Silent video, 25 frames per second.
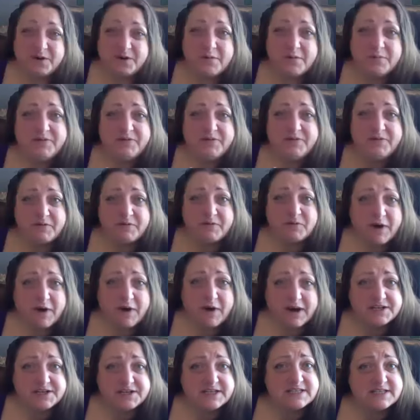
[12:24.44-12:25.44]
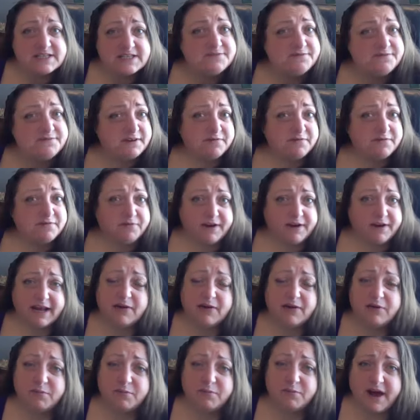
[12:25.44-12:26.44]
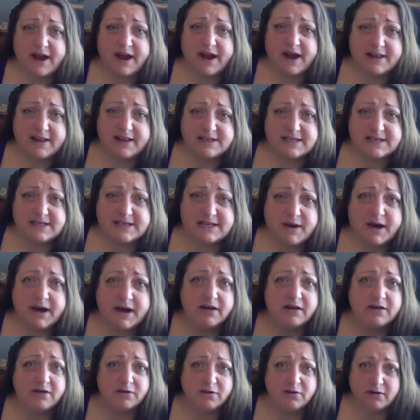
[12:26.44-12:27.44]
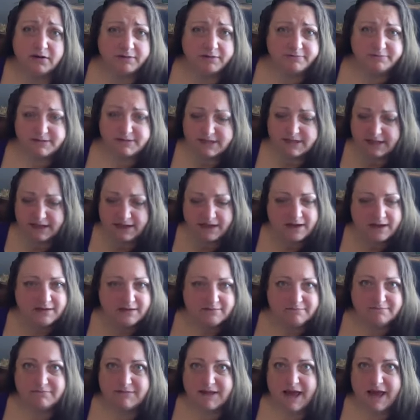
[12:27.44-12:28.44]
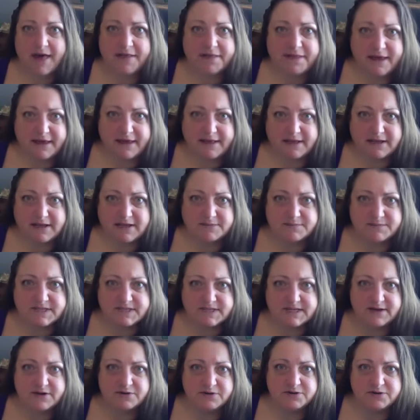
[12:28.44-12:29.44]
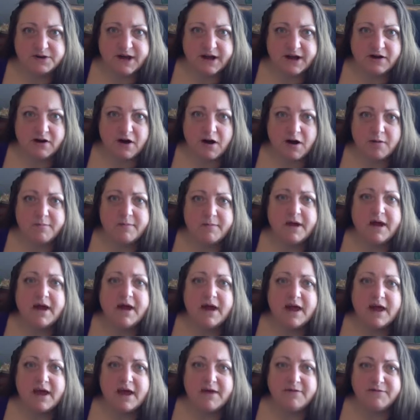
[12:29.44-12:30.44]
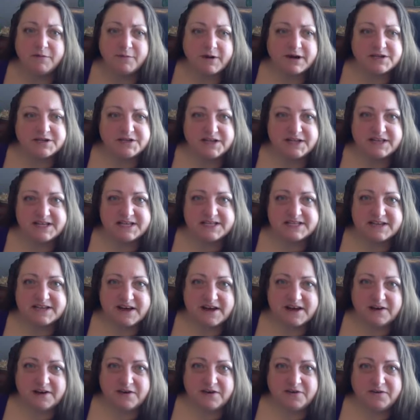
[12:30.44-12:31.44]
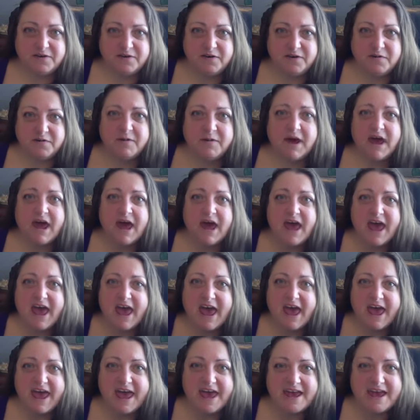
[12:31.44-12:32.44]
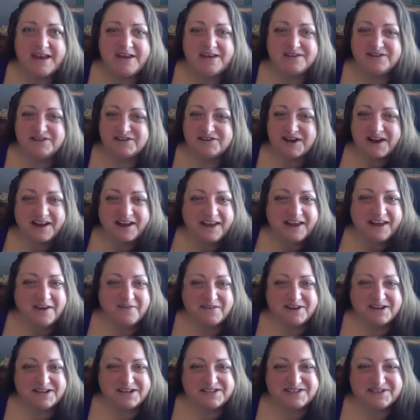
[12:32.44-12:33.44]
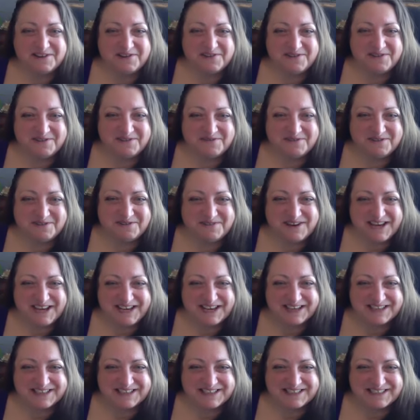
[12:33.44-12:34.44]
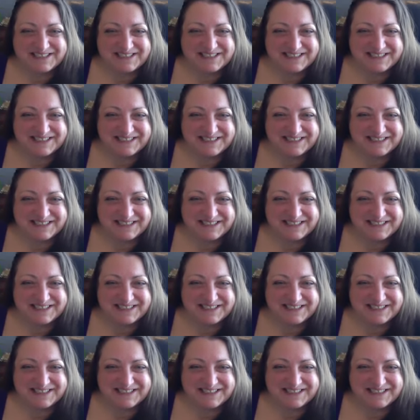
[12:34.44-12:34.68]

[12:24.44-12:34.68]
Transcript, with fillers: up. If you have questions, feel free to hit reply to this email or to the Kathy at the intimacy dojo dot com if you're watching this on YouTube. And John, I can't wait to see you in a few weeks.